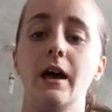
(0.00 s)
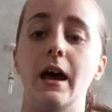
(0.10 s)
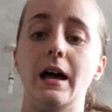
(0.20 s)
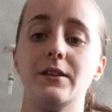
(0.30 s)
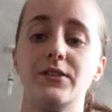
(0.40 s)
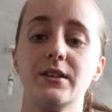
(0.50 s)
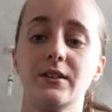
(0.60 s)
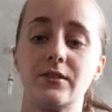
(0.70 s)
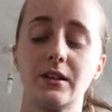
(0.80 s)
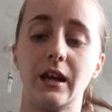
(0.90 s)

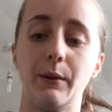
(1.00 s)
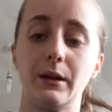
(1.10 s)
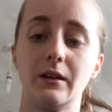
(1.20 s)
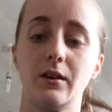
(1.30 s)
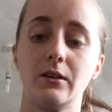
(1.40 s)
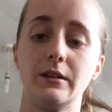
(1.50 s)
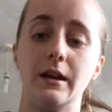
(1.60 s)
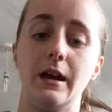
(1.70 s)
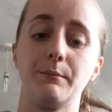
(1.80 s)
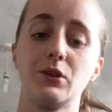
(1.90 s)
sinister going
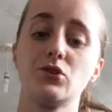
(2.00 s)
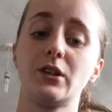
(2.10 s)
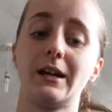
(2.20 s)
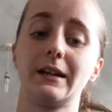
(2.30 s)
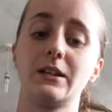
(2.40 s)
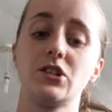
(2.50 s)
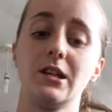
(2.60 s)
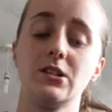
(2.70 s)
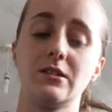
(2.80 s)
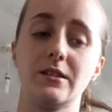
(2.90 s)
on, because you can get
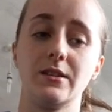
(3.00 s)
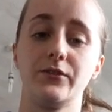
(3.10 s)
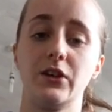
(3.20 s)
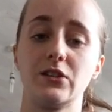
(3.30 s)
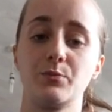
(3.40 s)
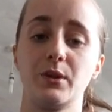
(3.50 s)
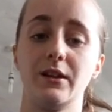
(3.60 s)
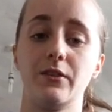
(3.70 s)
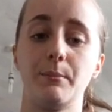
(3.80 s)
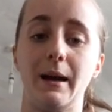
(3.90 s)
changes in the vertebrae of
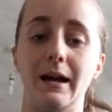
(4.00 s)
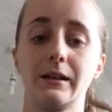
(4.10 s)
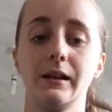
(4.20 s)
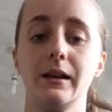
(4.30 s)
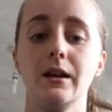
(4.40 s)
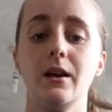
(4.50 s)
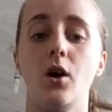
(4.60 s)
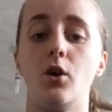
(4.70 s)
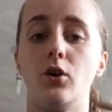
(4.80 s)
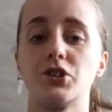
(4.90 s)
the back
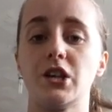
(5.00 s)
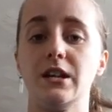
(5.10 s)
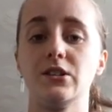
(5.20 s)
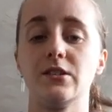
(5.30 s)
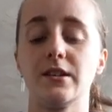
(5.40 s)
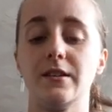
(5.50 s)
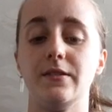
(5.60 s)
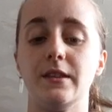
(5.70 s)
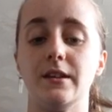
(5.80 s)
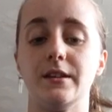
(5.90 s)
or changes in
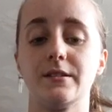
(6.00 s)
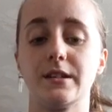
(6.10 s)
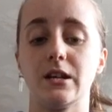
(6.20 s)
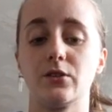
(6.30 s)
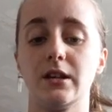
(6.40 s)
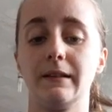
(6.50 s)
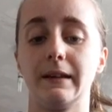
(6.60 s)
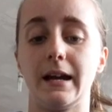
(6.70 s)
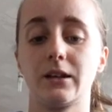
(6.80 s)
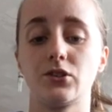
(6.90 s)
the
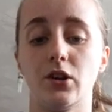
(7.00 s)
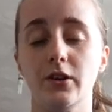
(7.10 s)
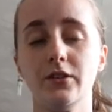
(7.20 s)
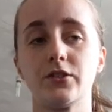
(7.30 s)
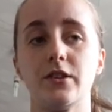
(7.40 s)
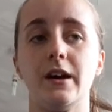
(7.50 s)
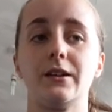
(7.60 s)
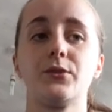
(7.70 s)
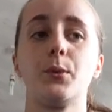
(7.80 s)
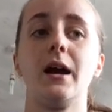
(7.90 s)
sacroiliac joint, so
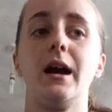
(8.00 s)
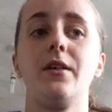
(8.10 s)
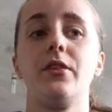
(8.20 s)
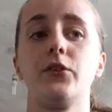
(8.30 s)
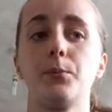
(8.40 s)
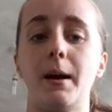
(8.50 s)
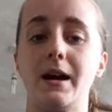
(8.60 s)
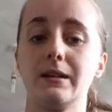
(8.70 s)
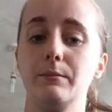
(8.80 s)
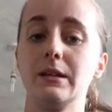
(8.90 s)
that's where the
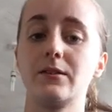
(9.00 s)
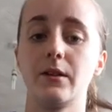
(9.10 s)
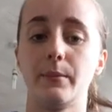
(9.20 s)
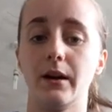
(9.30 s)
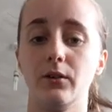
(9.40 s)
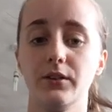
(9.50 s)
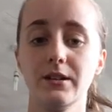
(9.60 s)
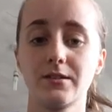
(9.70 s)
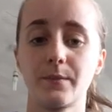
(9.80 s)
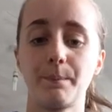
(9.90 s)
spine meets the
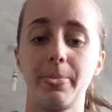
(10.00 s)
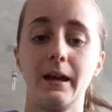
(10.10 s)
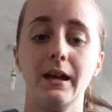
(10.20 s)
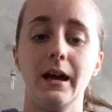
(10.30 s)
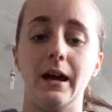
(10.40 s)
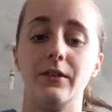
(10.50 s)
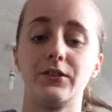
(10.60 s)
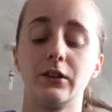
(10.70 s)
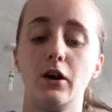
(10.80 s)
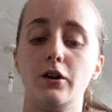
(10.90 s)
pelvis, and there's a
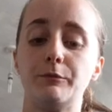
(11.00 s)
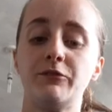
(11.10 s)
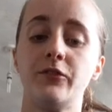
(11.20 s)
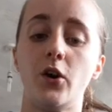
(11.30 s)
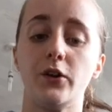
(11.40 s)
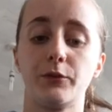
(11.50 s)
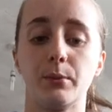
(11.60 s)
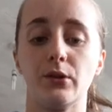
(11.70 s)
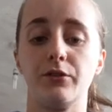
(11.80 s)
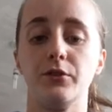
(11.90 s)
lot of force
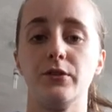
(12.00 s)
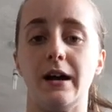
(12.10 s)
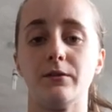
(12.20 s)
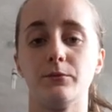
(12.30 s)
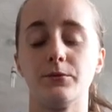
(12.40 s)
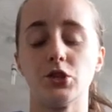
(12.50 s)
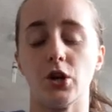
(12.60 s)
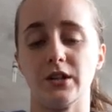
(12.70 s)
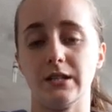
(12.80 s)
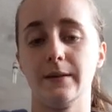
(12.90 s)
put through that joint